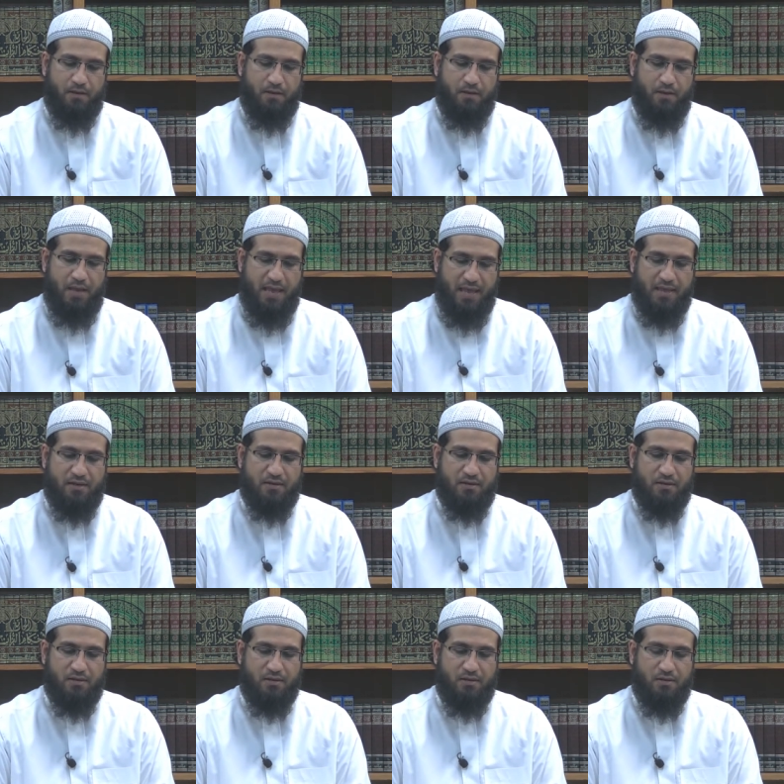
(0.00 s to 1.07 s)
And
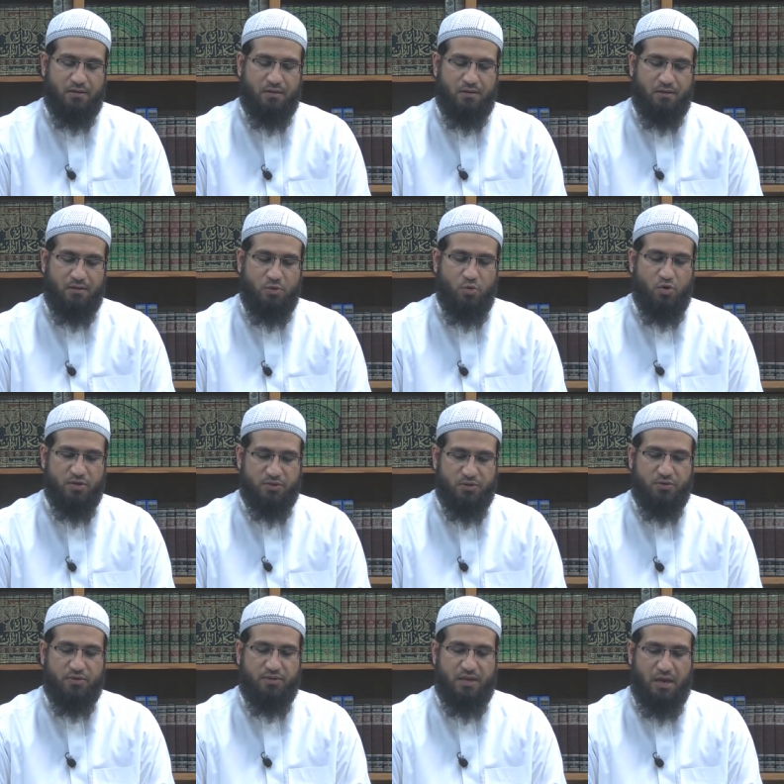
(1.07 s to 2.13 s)
you are
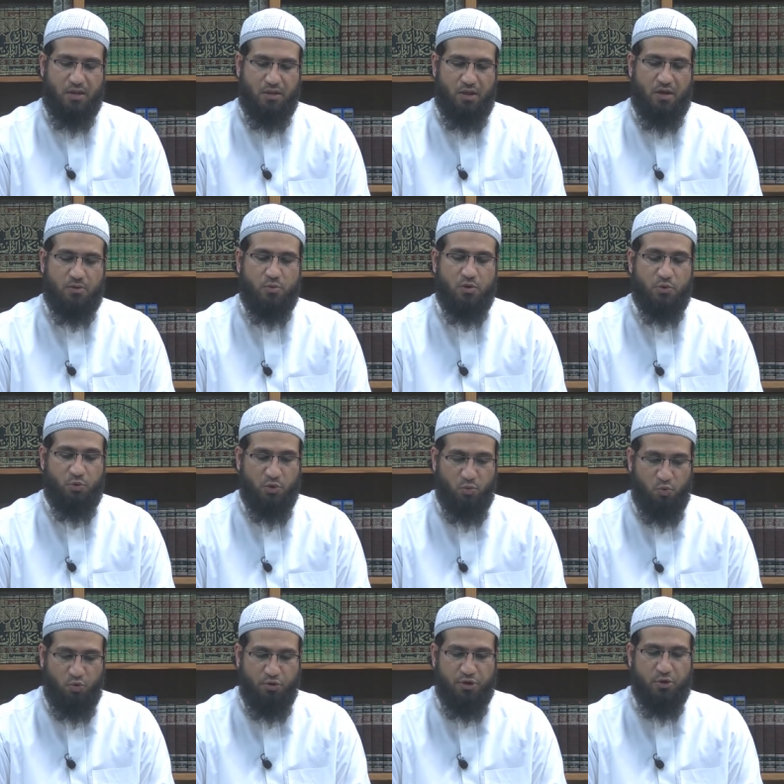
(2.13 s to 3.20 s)
certain that Allah will
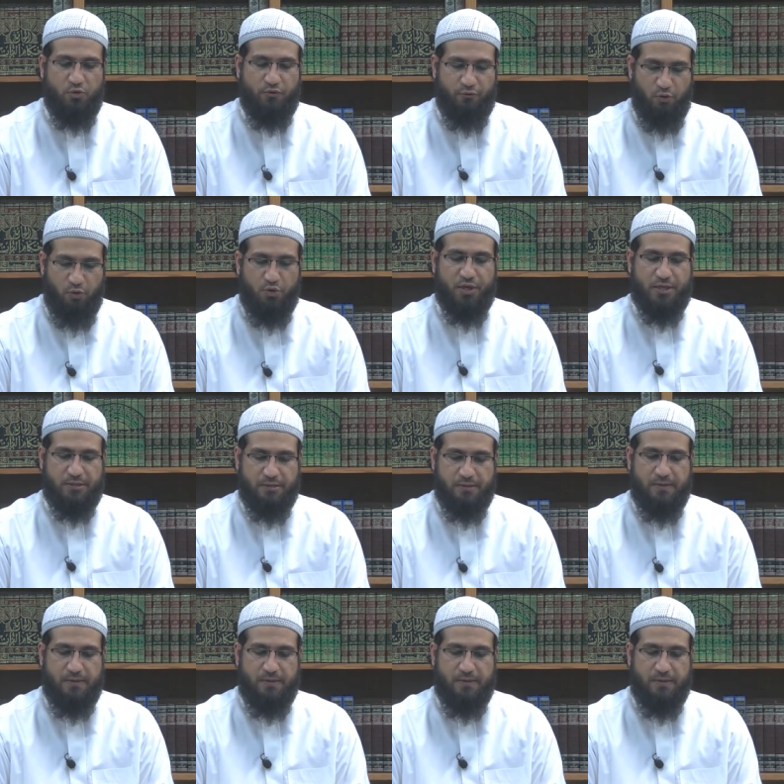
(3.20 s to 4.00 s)
reward you for it.